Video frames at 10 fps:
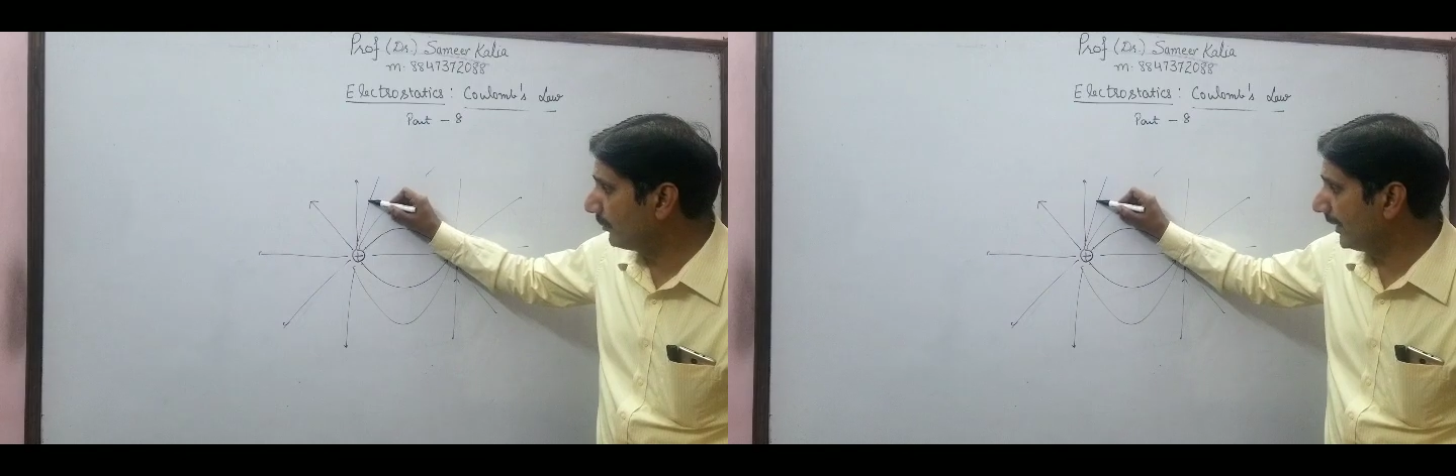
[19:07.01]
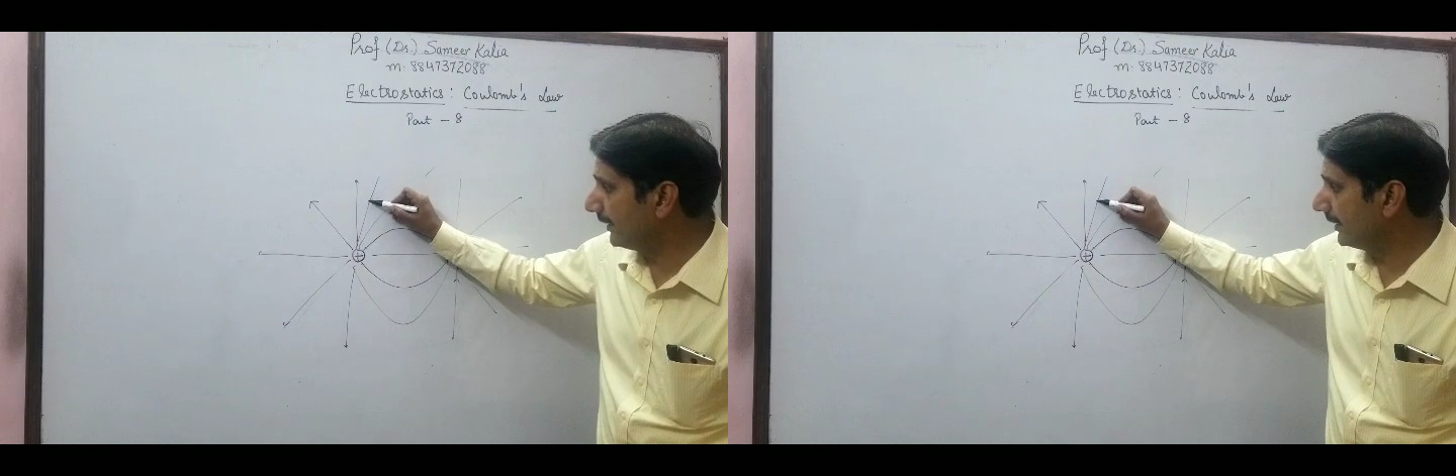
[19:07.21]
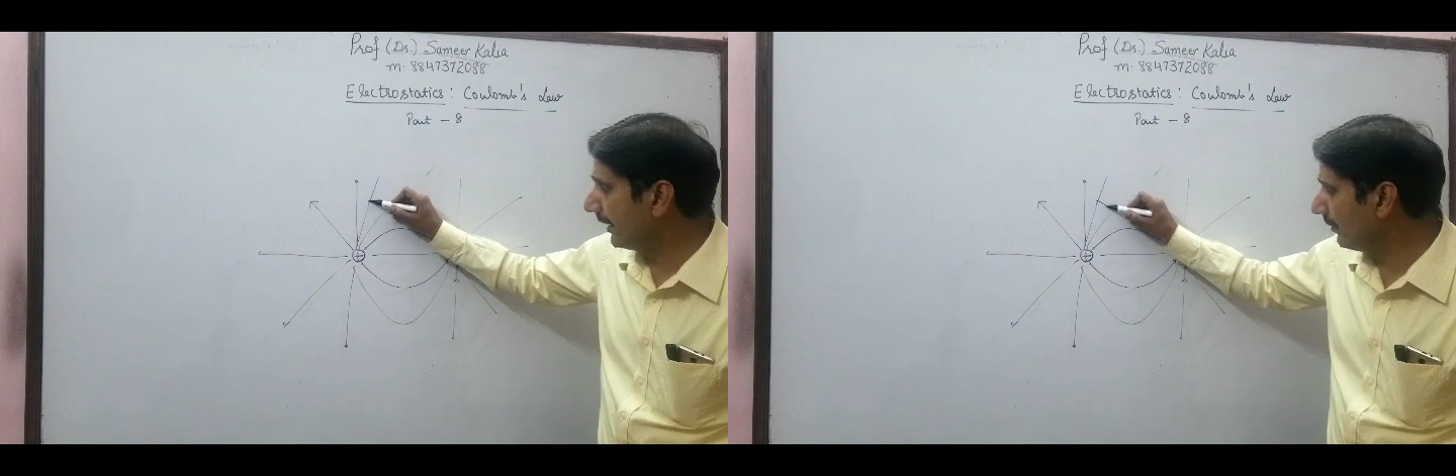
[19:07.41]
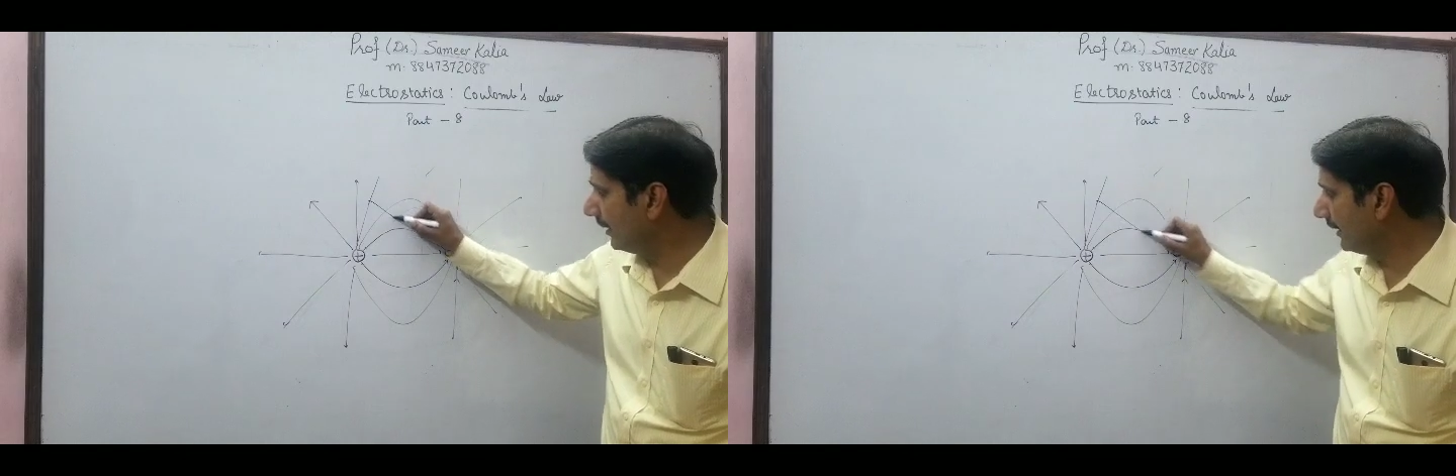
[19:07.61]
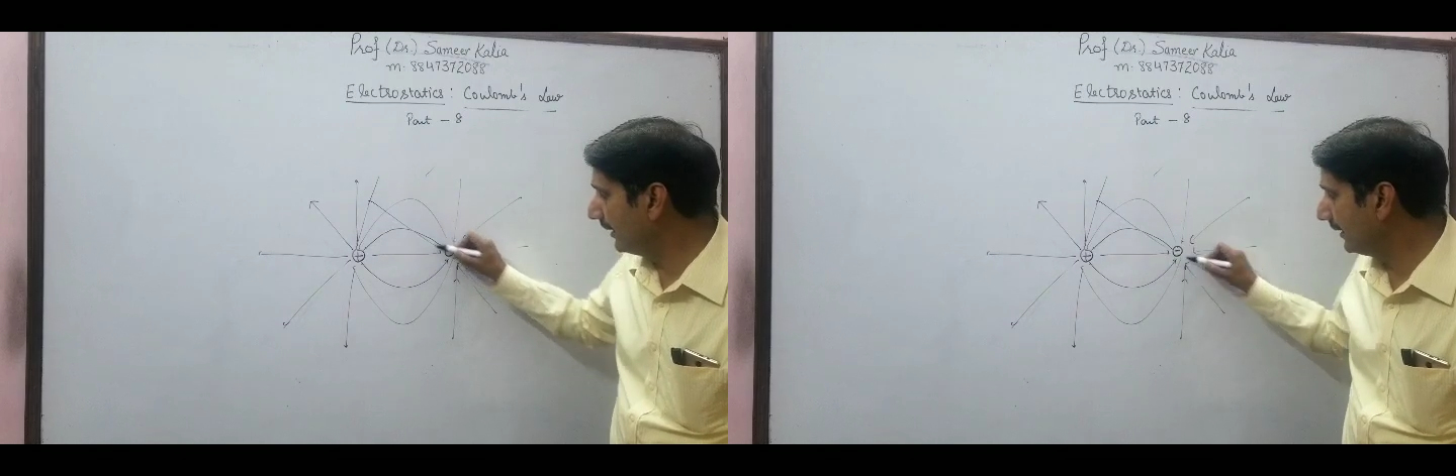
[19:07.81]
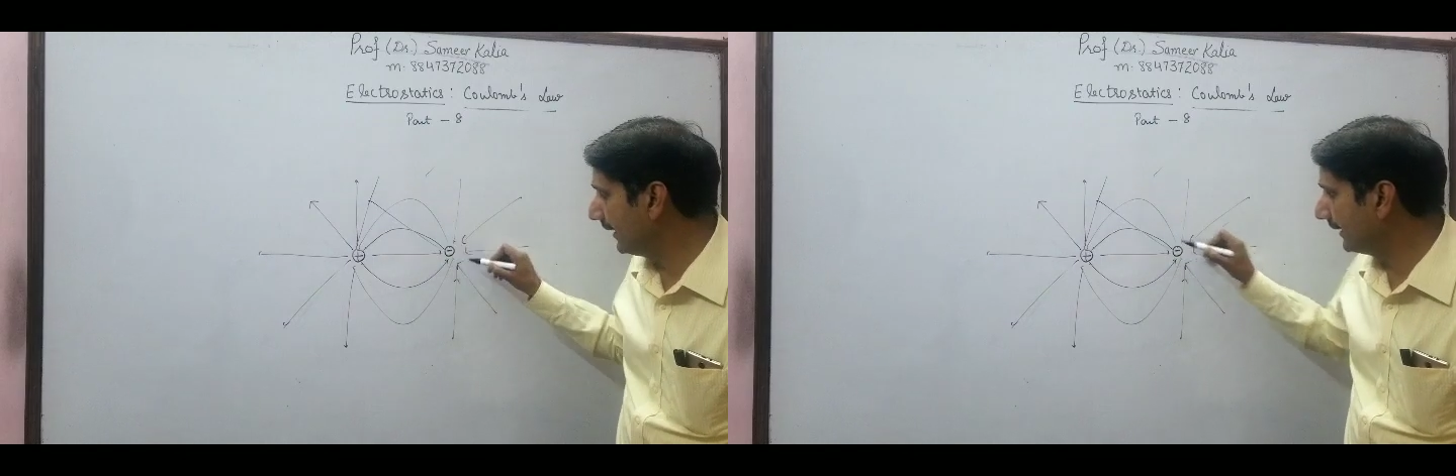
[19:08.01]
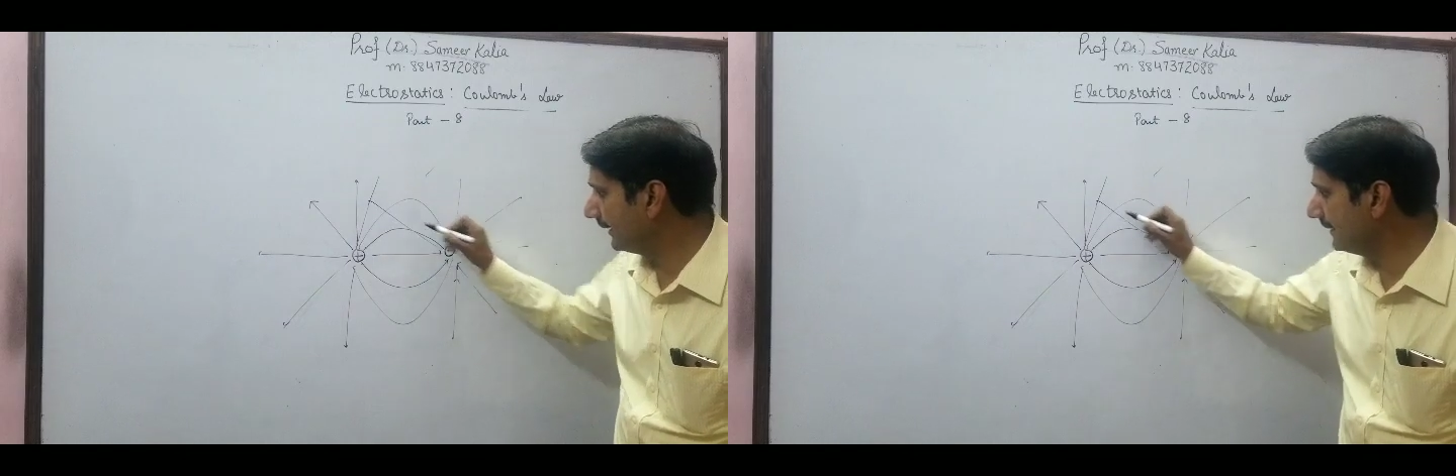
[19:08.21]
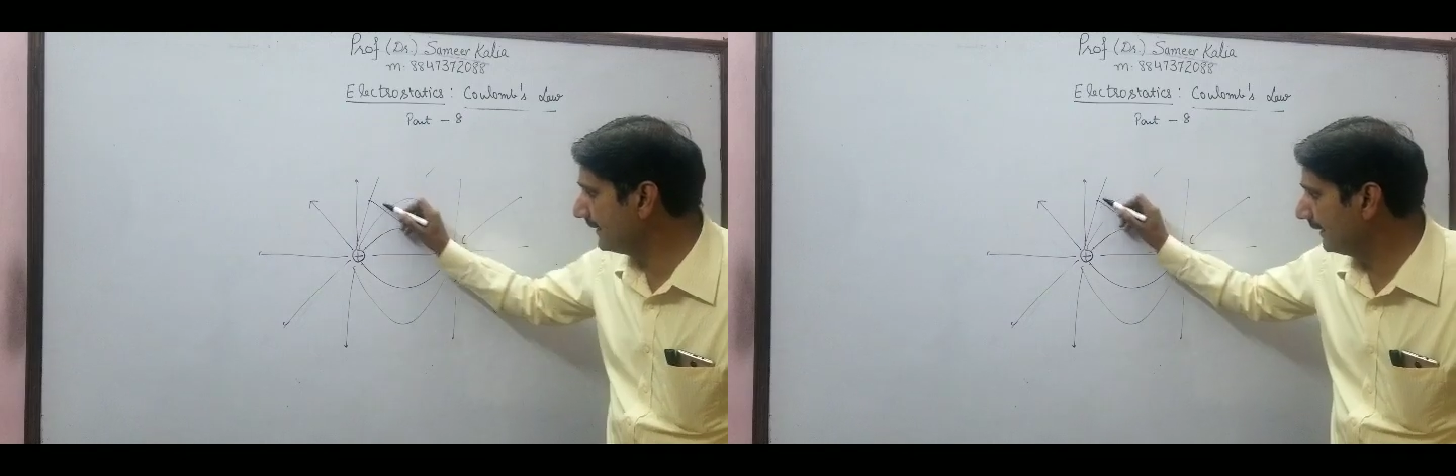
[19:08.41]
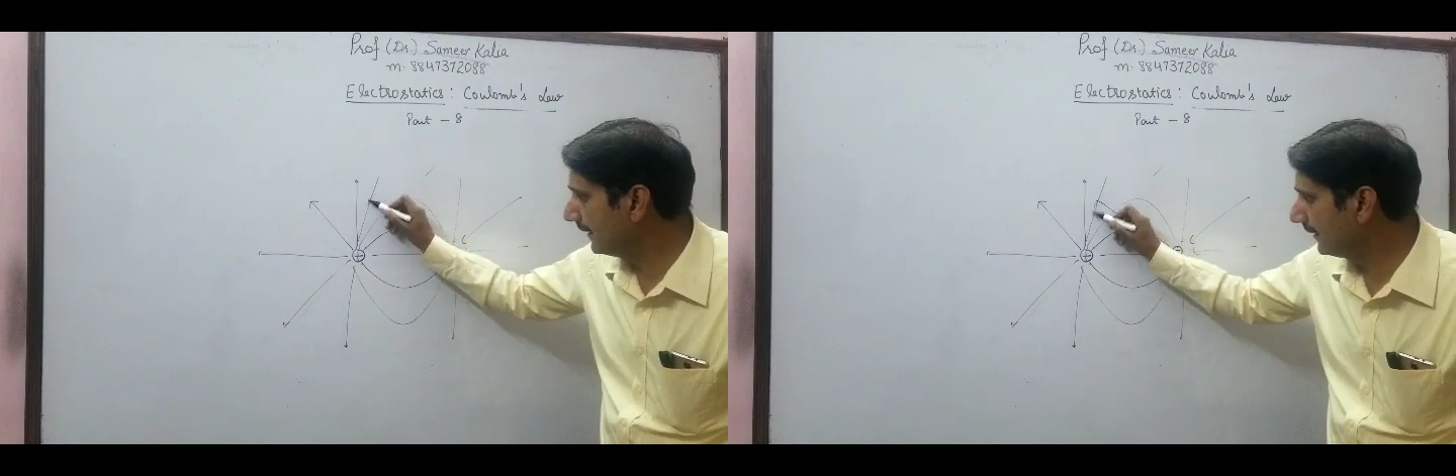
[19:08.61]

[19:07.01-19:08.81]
point it like this,